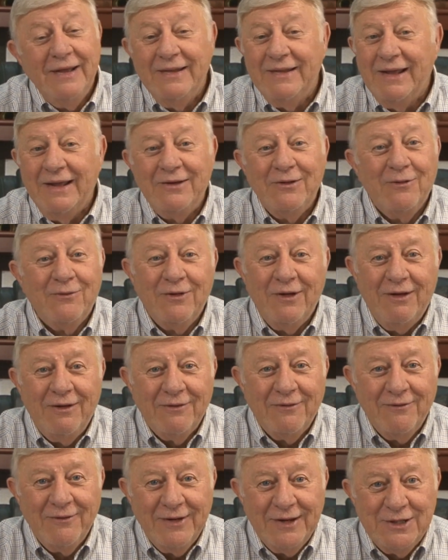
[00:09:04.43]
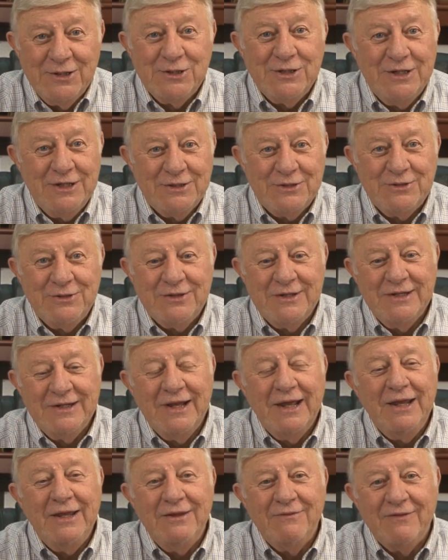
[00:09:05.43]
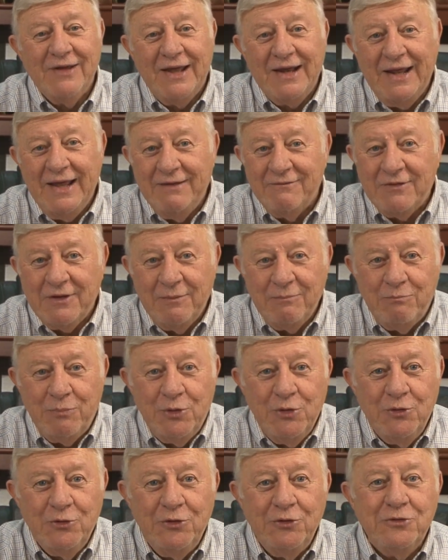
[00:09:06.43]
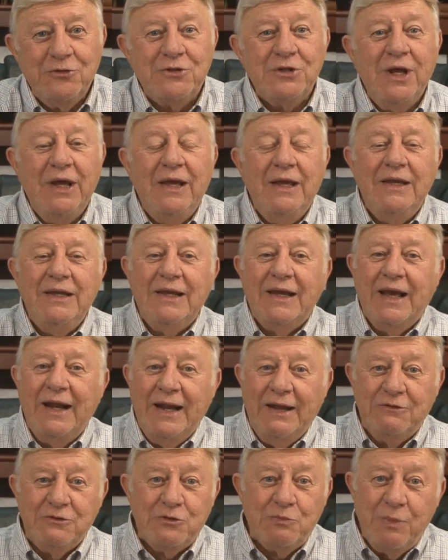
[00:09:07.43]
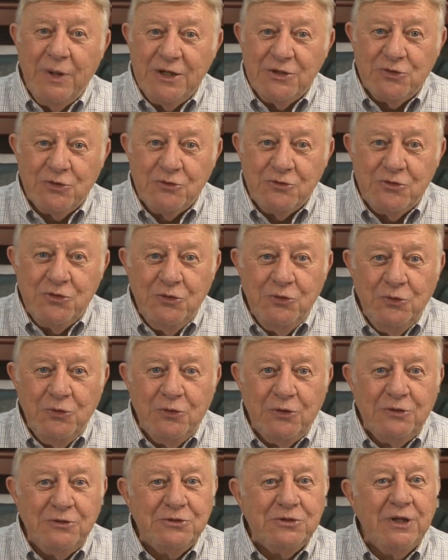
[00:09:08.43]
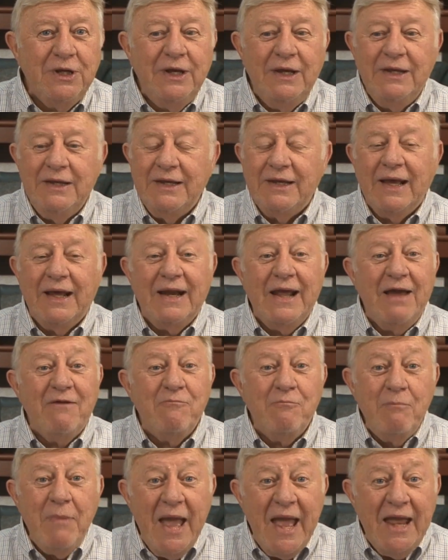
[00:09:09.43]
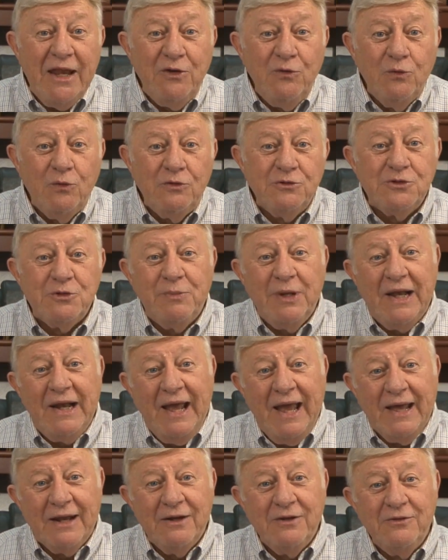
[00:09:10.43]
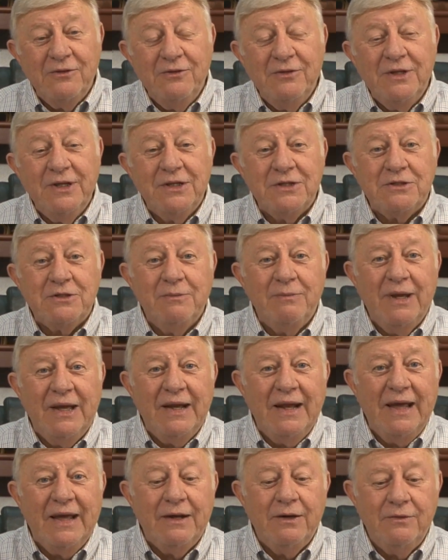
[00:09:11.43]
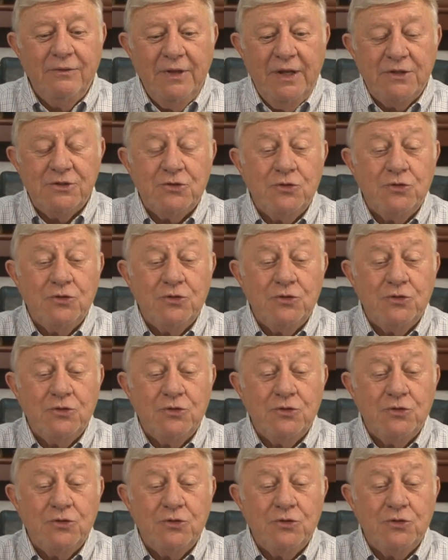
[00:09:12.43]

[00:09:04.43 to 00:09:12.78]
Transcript: That no longer exists. Today, you've got to have computers, you got to have special tools, you got to have manuals about how to do this and about how to do that.